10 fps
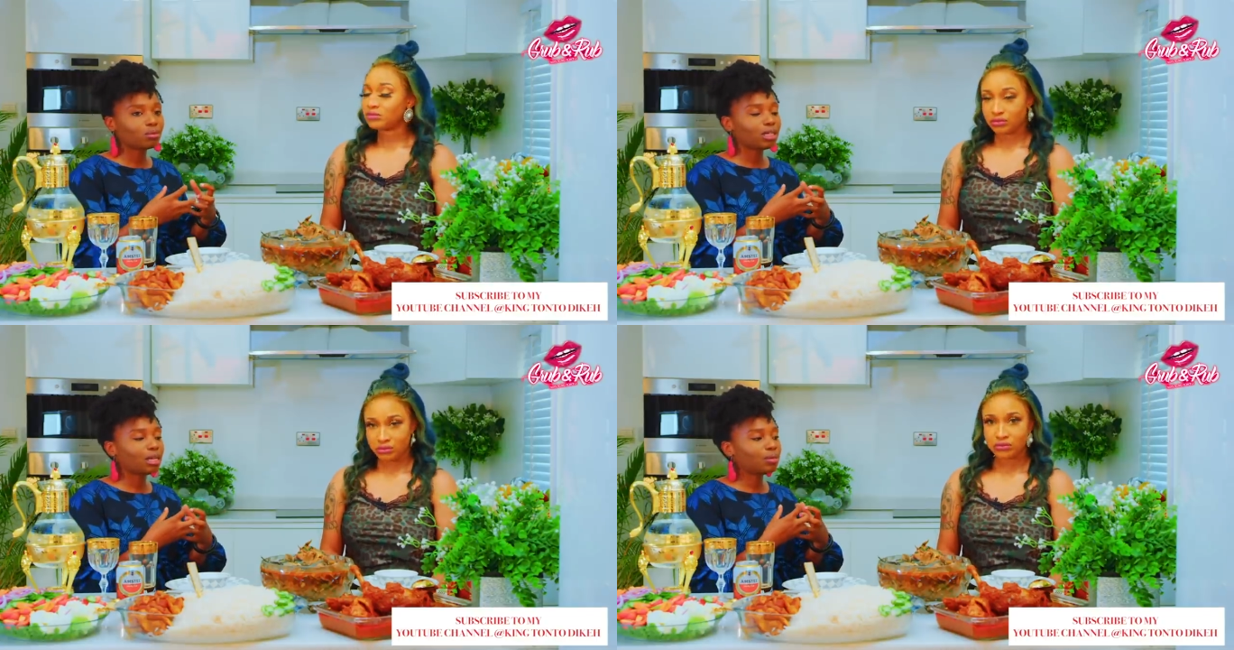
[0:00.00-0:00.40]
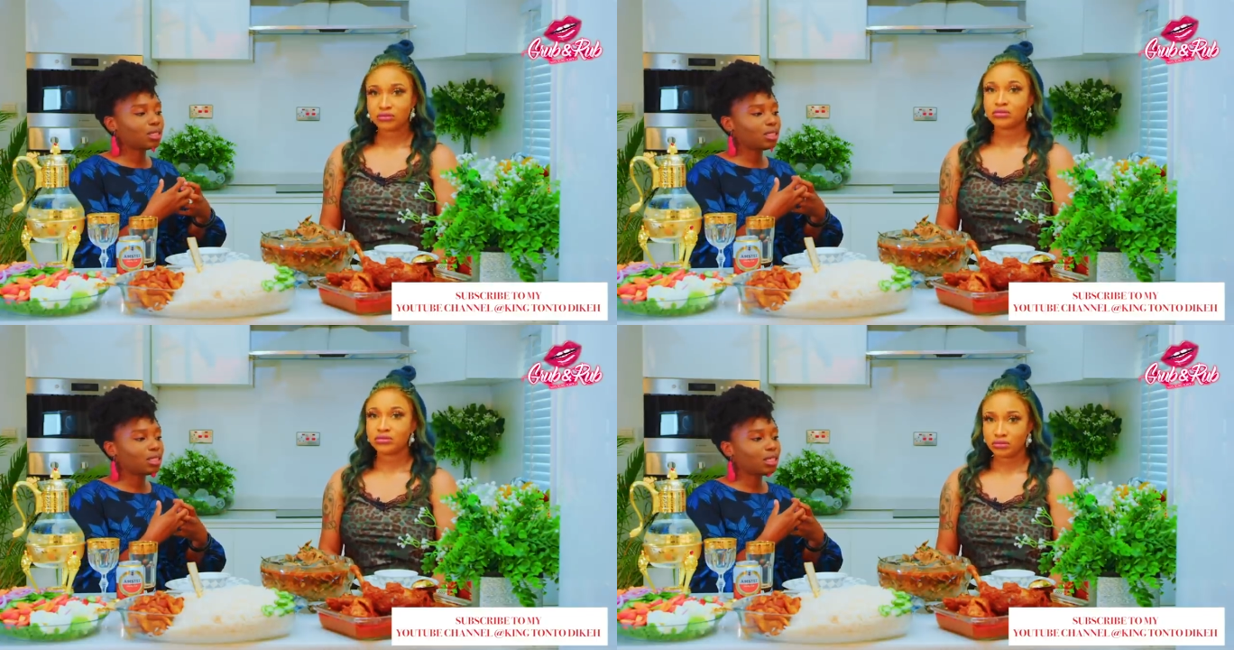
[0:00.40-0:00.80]

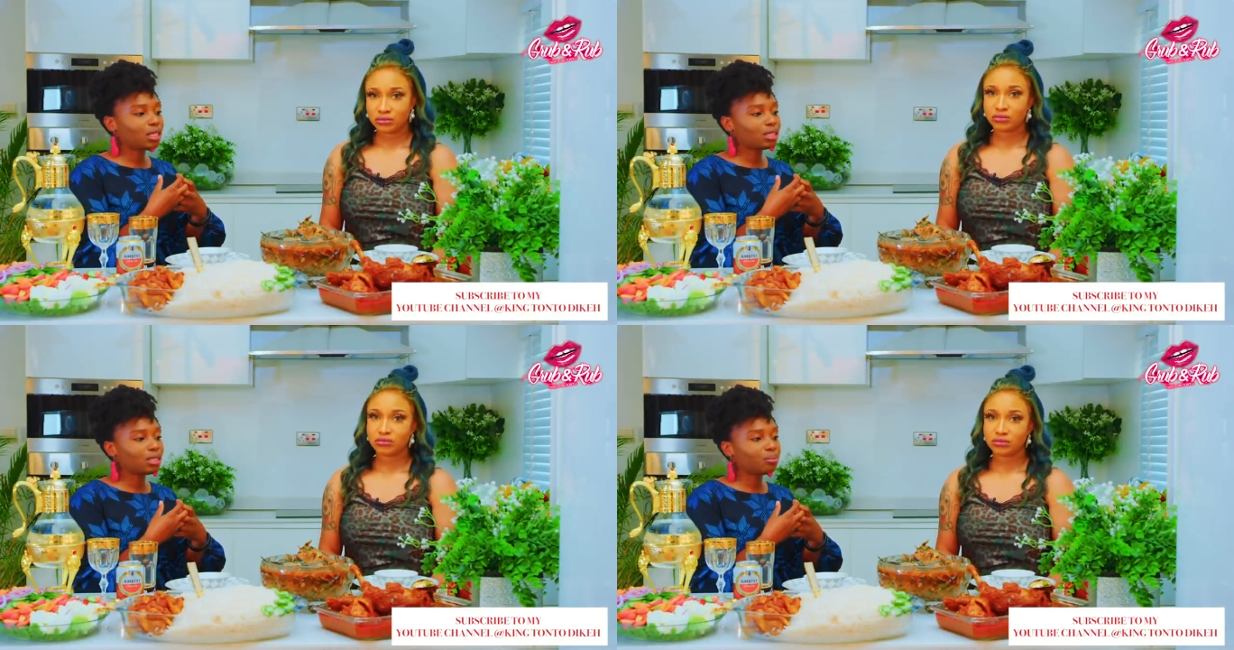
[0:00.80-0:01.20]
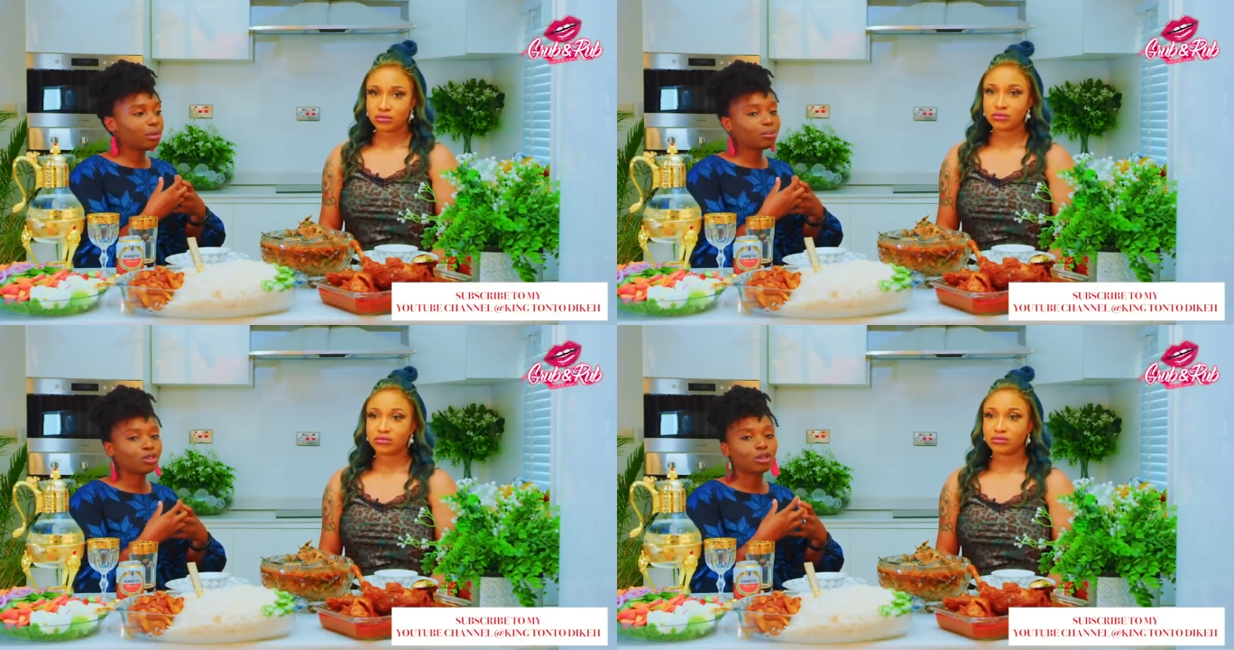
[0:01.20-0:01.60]
Speaker 1: sometimes it takes
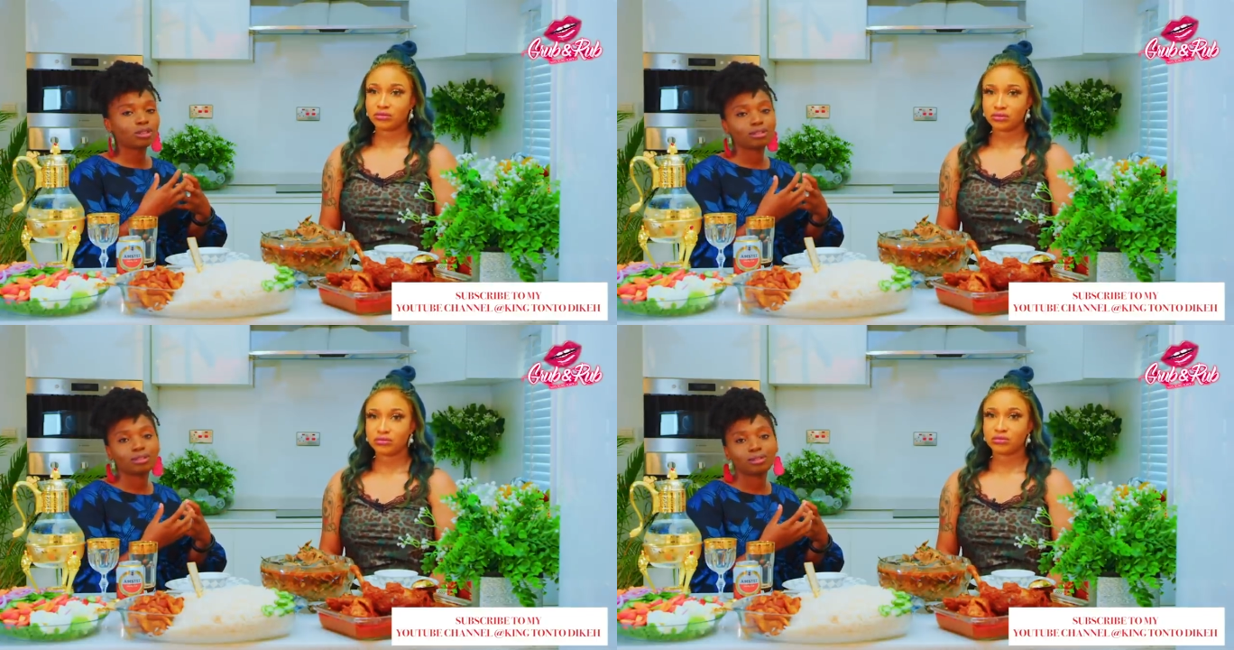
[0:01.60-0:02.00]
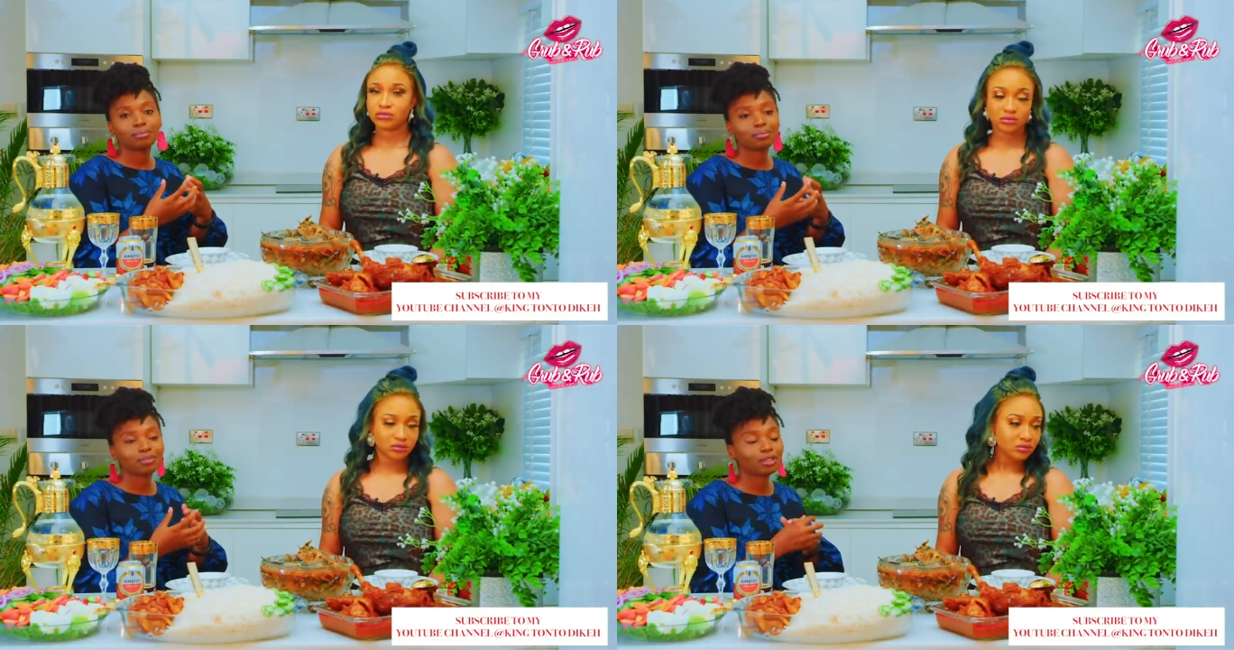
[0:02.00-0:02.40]
pep
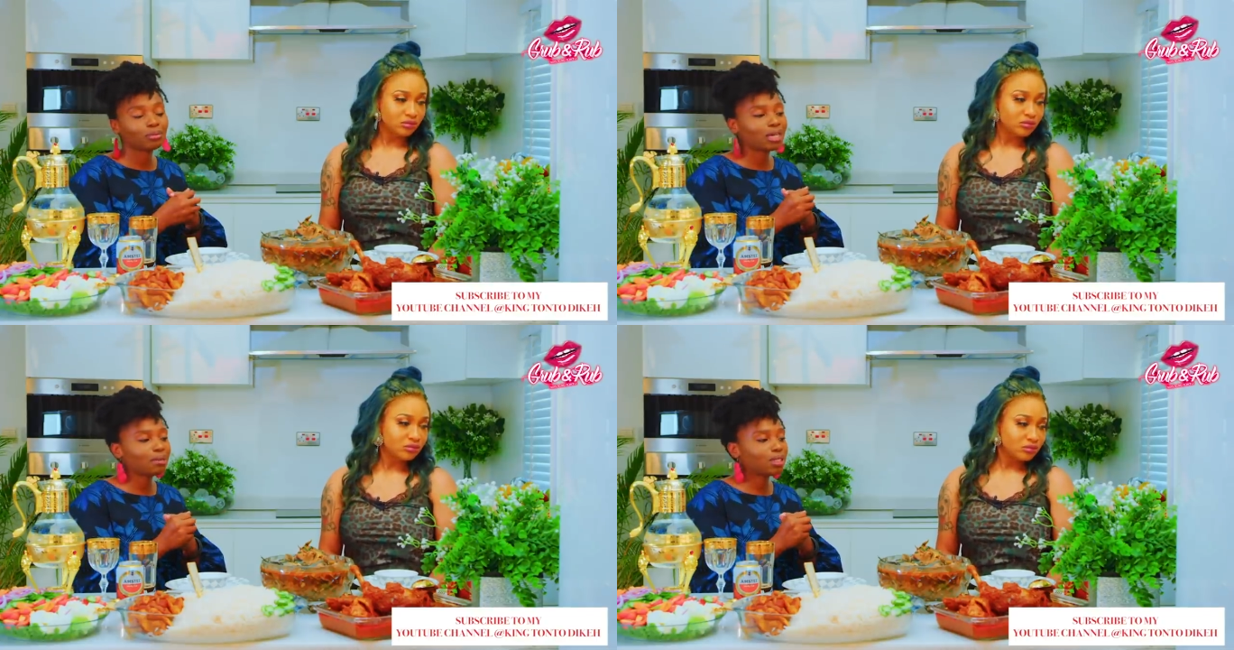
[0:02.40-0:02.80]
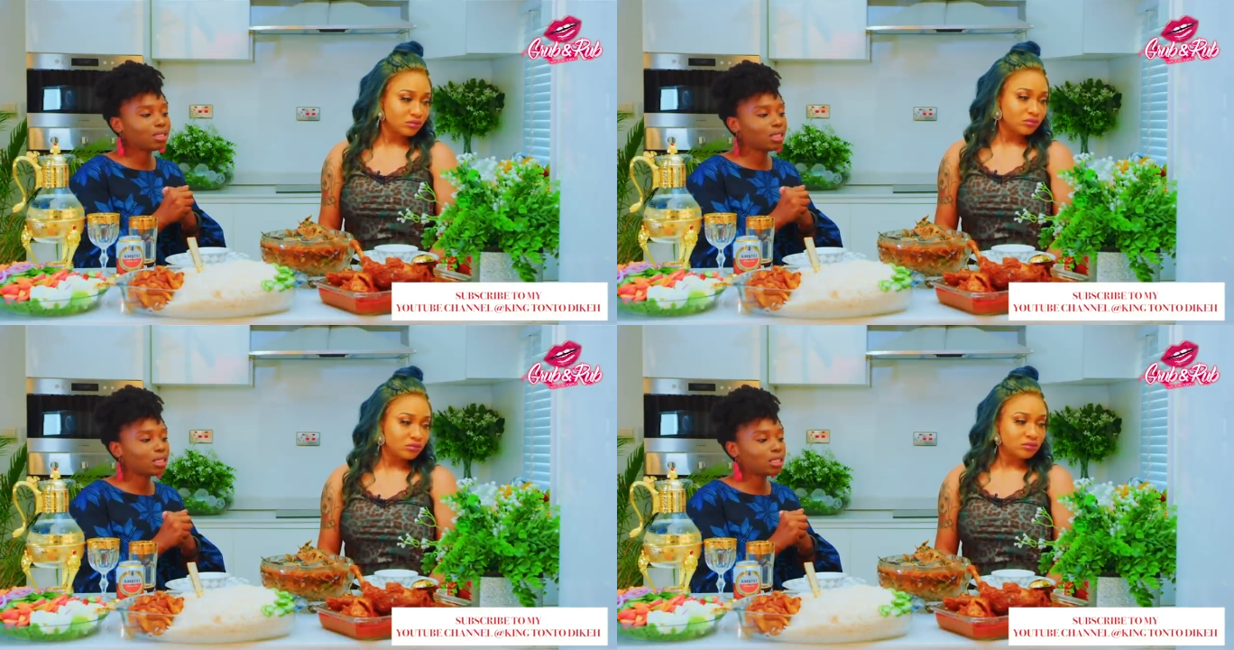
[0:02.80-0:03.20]
talks, sometimes
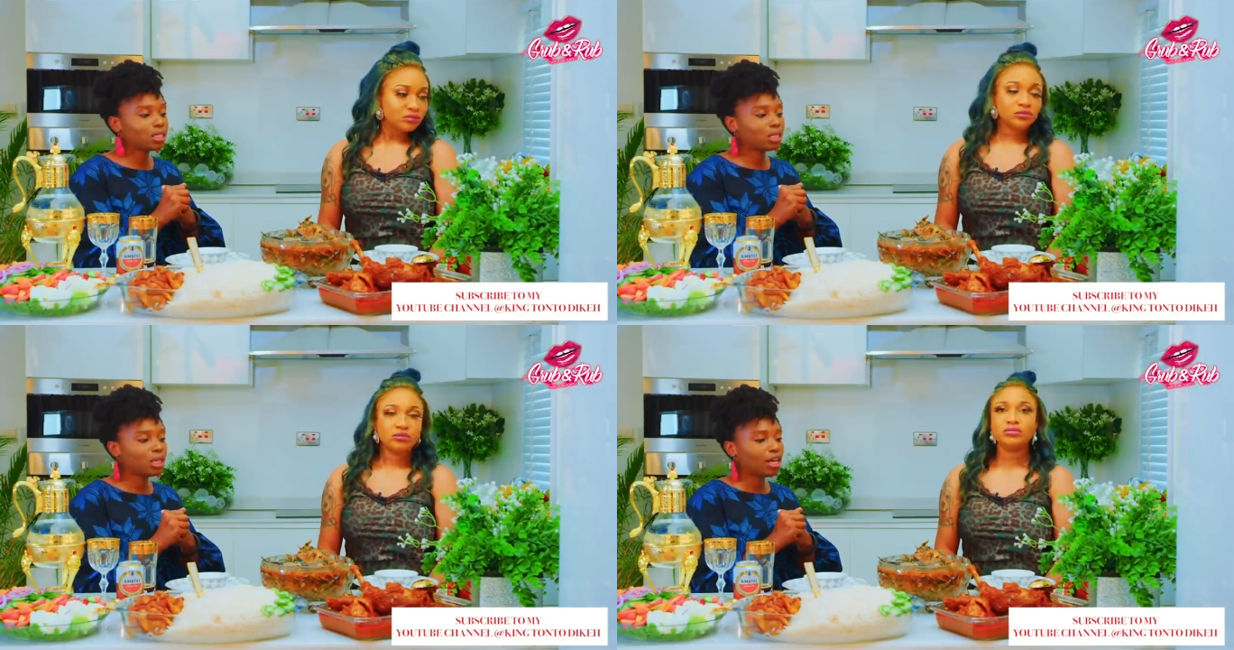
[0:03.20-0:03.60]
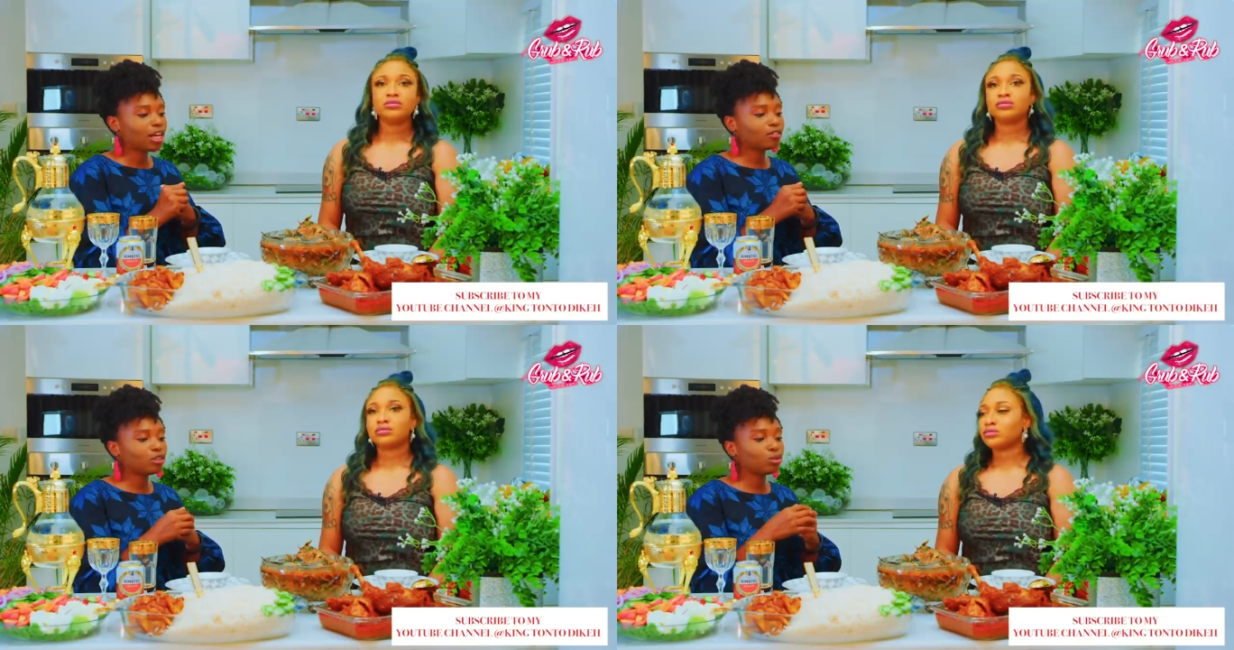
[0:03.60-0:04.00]
it takes having